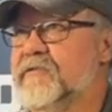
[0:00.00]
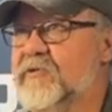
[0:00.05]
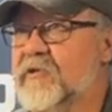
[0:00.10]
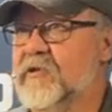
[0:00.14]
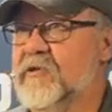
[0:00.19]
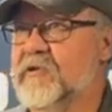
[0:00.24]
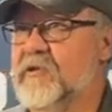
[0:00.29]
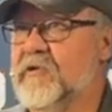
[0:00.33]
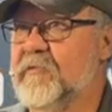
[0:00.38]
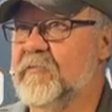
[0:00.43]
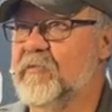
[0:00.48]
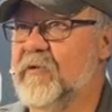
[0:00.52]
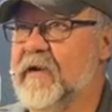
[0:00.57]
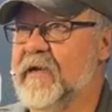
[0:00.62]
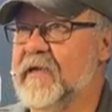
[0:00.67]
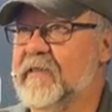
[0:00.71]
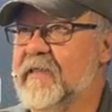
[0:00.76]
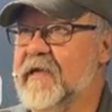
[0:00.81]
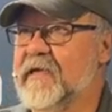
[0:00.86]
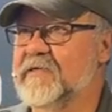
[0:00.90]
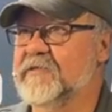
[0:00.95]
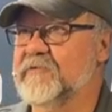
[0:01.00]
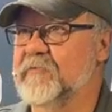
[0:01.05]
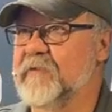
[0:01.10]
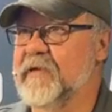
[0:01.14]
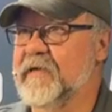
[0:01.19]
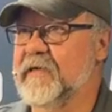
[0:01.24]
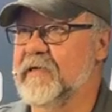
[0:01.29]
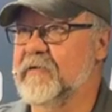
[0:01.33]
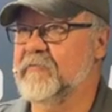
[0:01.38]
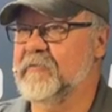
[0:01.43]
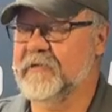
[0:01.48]
took a little break last
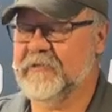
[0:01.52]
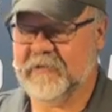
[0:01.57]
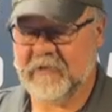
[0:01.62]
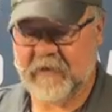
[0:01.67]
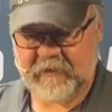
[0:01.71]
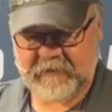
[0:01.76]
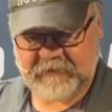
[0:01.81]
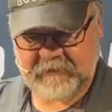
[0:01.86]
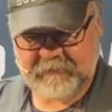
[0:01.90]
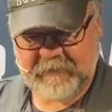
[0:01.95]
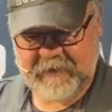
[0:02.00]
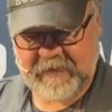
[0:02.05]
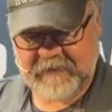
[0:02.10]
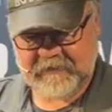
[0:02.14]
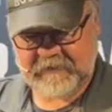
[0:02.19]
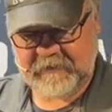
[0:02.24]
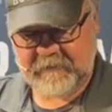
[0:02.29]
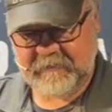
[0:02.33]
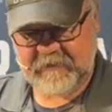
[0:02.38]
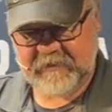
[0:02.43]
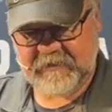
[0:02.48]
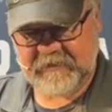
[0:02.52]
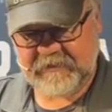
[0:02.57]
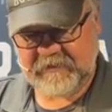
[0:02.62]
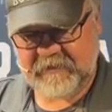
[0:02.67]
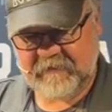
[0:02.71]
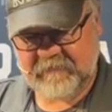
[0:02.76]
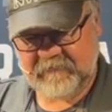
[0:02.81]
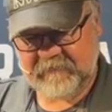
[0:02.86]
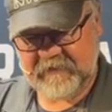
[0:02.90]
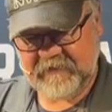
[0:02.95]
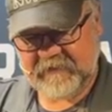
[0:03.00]
week and we talked about some of the
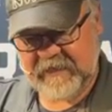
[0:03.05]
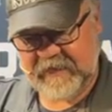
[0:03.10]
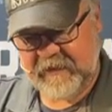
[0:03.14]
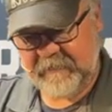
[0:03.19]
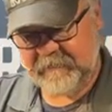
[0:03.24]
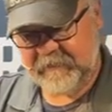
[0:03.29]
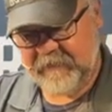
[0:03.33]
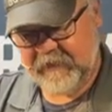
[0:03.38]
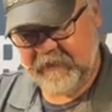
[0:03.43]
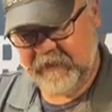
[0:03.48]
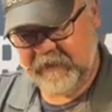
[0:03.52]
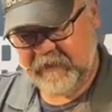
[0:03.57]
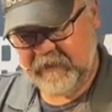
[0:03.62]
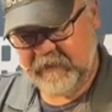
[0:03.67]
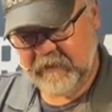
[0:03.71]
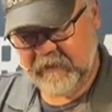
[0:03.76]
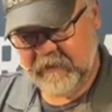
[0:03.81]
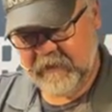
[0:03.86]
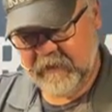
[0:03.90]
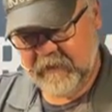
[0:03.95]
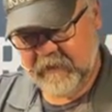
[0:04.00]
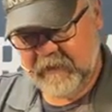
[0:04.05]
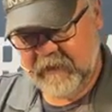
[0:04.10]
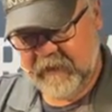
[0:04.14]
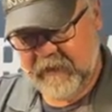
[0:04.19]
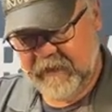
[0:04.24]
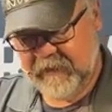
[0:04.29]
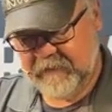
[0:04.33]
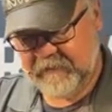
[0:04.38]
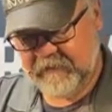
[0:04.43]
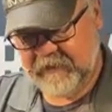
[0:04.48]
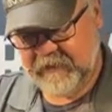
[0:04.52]
stuff that's happening
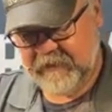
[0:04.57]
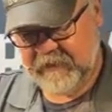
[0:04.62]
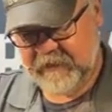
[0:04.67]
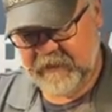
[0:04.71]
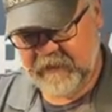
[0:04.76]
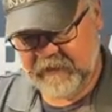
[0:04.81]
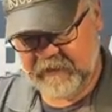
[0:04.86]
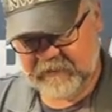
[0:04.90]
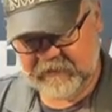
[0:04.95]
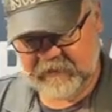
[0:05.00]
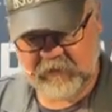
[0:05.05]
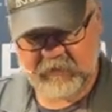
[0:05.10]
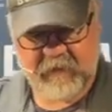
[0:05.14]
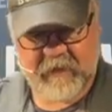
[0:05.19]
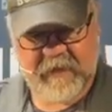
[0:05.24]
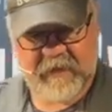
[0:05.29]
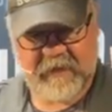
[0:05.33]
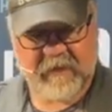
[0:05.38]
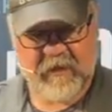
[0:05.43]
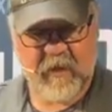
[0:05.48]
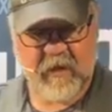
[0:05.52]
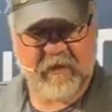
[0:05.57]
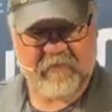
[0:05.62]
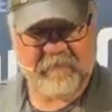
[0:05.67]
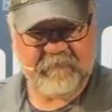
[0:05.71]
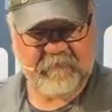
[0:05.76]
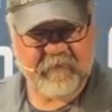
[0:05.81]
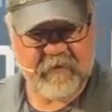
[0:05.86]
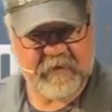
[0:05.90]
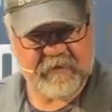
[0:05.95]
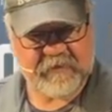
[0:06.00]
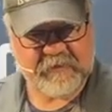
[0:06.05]
on the 2A law
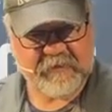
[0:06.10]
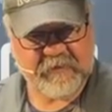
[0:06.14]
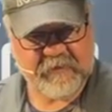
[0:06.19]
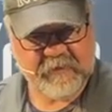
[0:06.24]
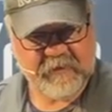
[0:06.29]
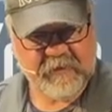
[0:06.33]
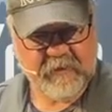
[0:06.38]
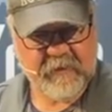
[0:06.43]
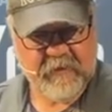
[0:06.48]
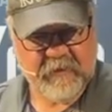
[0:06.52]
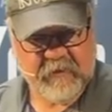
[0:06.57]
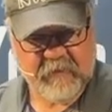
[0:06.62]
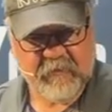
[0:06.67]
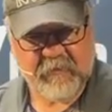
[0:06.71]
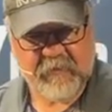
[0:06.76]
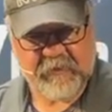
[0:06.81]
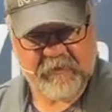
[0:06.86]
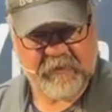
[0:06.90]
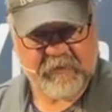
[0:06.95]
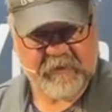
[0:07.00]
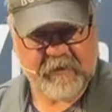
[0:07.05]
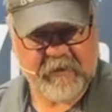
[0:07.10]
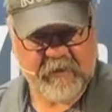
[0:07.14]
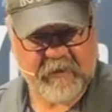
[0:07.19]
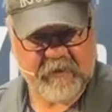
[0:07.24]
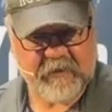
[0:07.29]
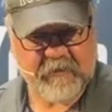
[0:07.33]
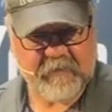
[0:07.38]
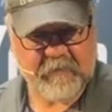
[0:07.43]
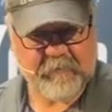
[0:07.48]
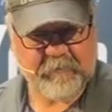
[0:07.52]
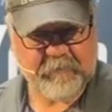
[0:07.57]
front with
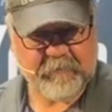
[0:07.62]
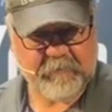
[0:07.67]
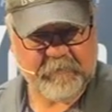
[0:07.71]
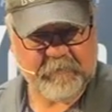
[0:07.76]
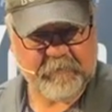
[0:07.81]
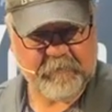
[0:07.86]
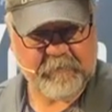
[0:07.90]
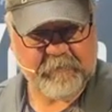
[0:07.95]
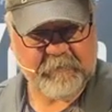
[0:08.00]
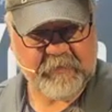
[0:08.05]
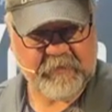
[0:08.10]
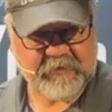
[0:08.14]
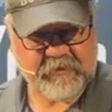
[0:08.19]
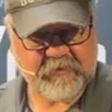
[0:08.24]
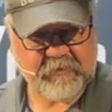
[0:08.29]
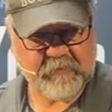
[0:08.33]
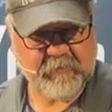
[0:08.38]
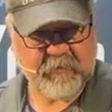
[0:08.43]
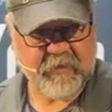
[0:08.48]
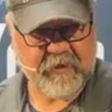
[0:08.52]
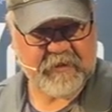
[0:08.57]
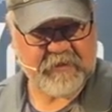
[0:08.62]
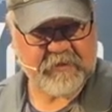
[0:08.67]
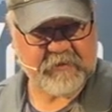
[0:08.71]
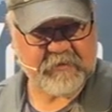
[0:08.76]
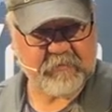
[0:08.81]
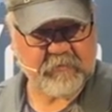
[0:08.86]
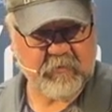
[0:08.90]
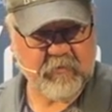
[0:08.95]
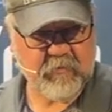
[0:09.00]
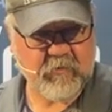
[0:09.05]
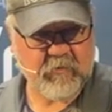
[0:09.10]
the pistol
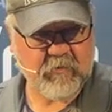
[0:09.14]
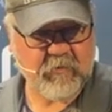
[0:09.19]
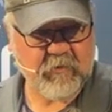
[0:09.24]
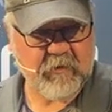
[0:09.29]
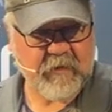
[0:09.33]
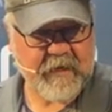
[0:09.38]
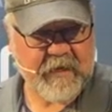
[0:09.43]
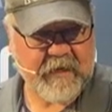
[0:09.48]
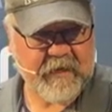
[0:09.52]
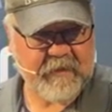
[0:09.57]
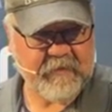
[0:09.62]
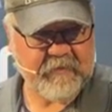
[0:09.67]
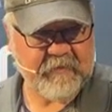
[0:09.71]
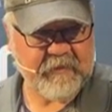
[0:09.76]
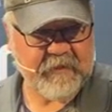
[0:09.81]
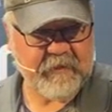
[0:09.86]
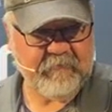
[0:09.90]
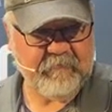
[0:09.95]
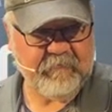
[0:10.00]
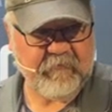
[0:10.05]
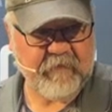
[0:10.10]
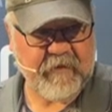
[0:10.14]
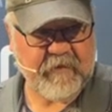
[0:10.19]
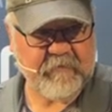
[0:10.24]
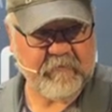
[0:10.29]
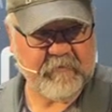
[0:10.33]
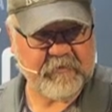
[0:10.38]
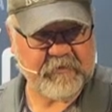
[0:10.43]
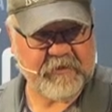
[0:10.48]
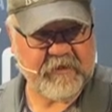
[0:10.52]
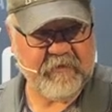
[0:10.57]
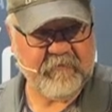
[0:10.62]
brace rule and the
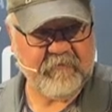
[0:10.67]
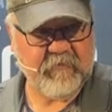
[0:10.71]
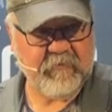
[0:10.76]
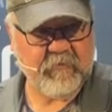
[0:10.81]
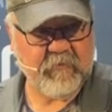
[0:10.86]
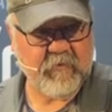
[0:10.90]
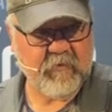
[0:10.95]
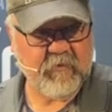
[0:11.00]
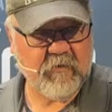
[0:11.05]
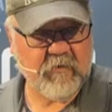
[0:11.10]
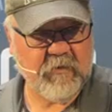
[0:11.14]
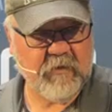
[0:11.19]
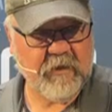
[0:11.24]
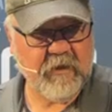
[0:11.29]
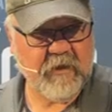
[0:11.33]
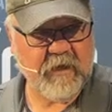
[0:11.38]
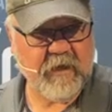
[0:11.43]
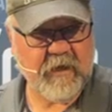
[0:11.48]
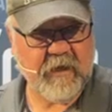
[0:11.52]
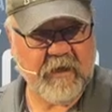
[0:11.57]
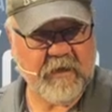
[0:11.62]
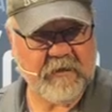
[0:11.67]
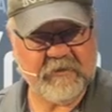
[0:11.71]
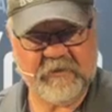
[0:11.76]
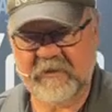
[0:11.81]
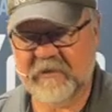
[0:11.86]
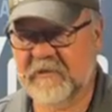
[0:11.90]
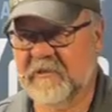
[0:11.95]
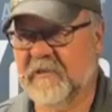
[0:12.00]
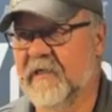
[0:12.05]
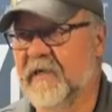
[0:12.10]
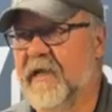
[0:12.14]
frame receiver rule.
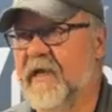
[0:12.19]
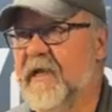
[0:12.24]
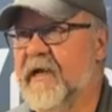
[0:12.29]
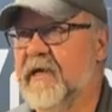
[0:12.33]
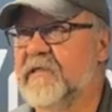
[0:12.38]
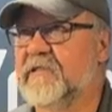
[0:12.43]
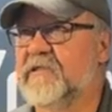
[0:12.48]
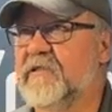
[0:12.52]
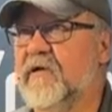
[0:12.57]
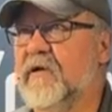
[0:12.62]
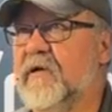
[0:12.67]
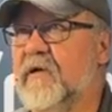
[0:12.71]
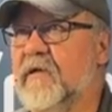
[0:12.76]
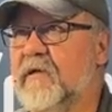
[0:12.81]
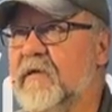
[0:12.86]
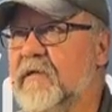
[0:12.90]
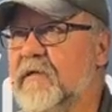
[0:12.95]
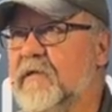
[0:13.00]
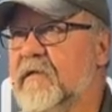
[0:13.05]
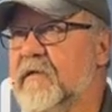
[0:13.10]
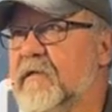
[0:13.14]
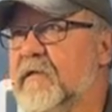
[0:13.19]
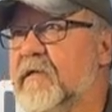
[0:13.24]
Just today I saw